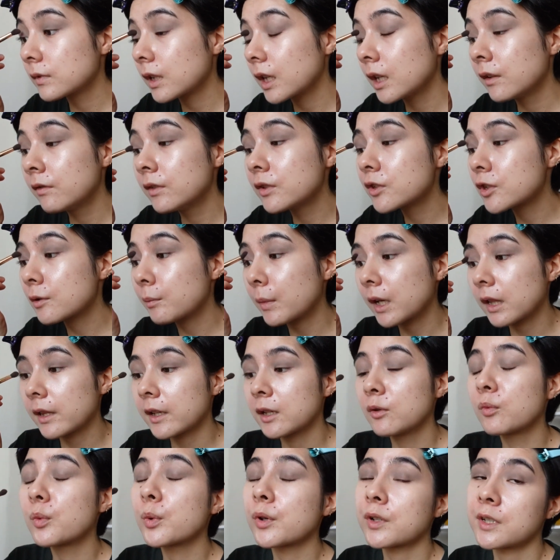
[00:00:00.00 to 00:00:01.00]
Even to my
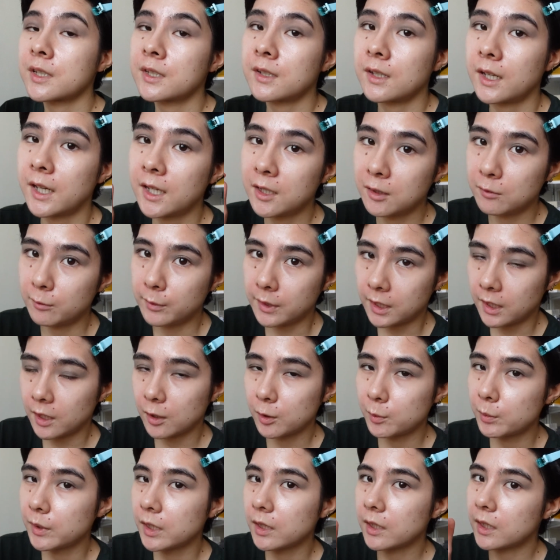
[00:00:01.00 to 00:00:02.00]
like worst enemy,
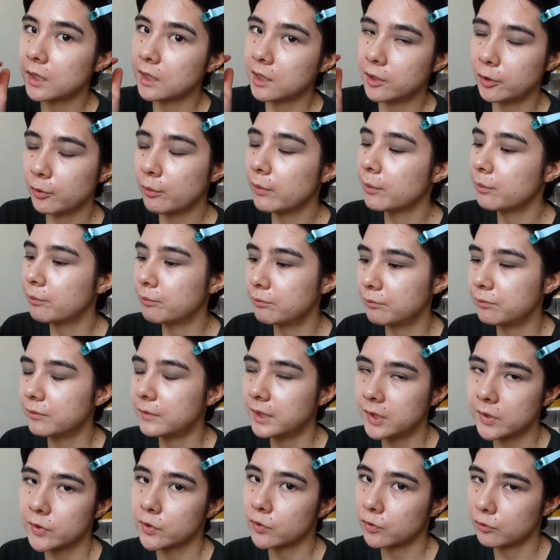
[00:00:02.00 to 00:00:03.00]
I'll be like, you
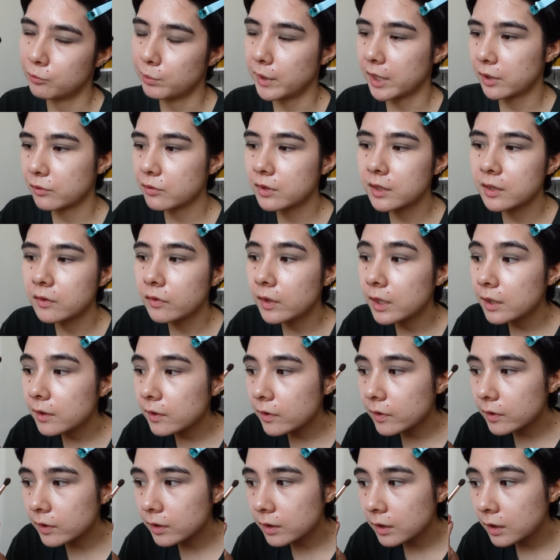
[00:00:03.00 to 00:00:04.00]
deserve better than
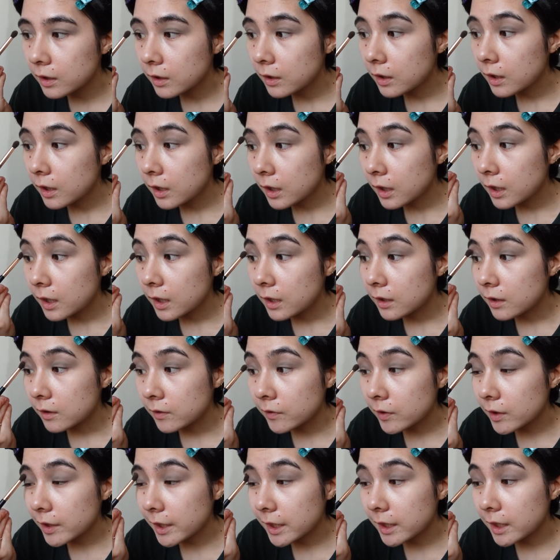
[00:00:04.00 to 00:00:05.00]
this. And I
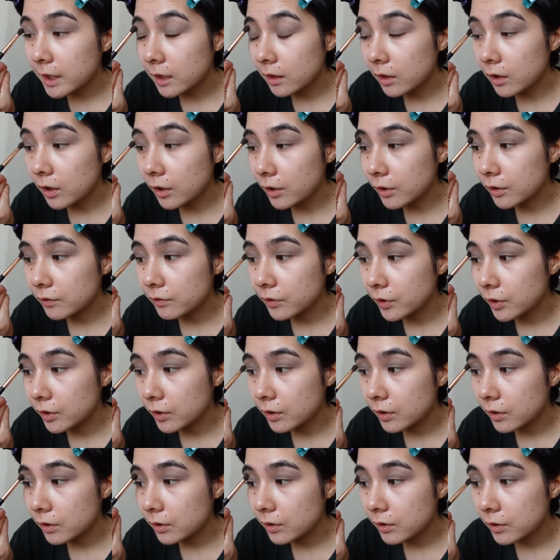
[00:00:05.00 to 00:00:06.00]
feel like a lot of
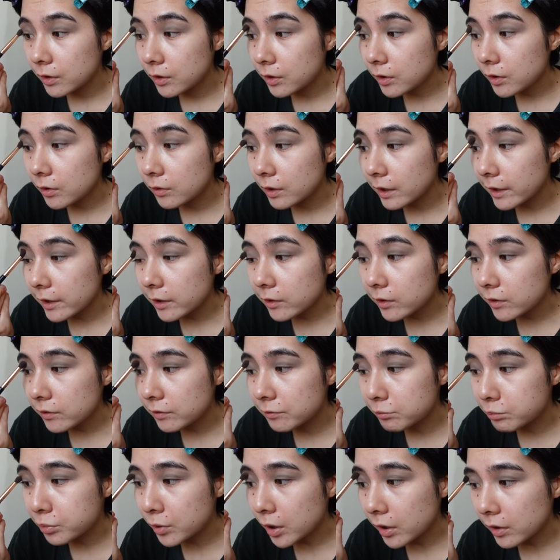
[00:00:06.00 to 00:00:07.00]
the, you know, a lot
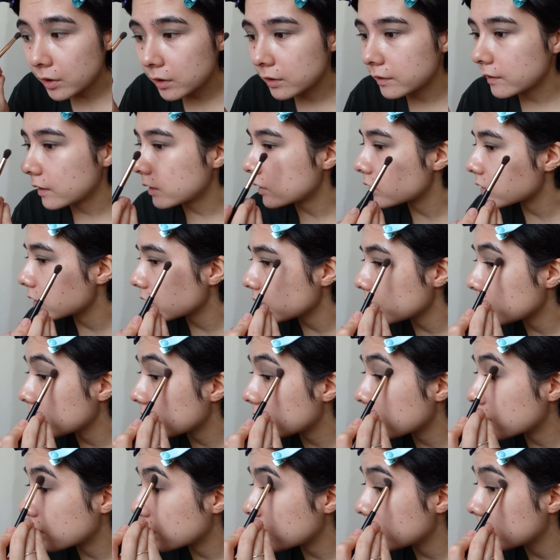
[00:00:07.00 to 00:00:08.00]
of products actually
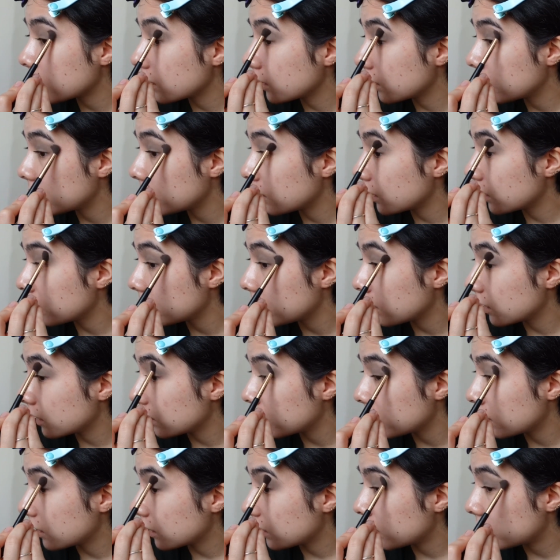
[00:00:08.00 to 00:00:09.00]
like
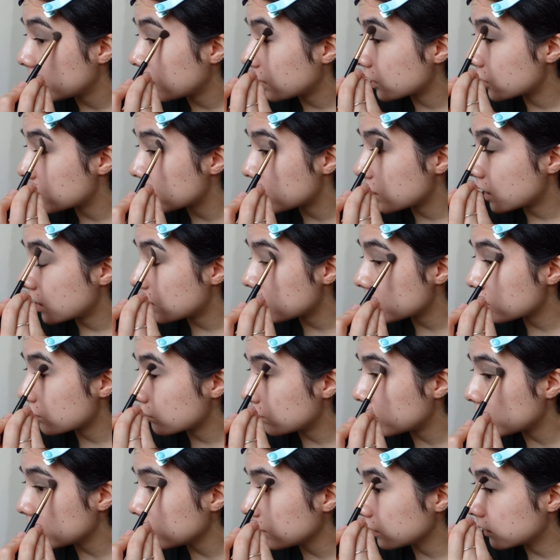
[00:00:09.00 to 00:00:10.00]
has changed
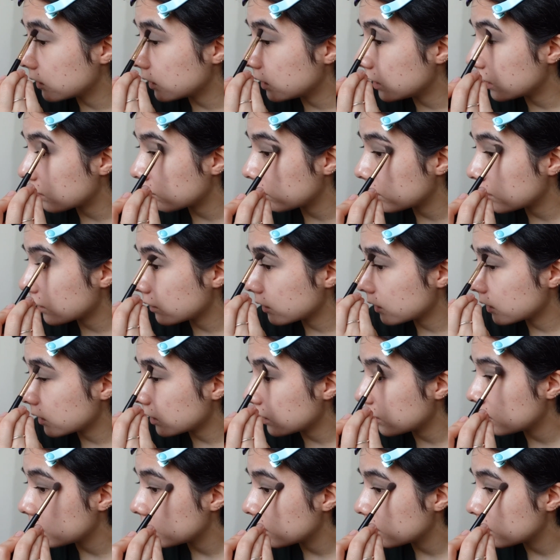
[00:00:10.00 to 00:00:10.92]
quality, I feel like.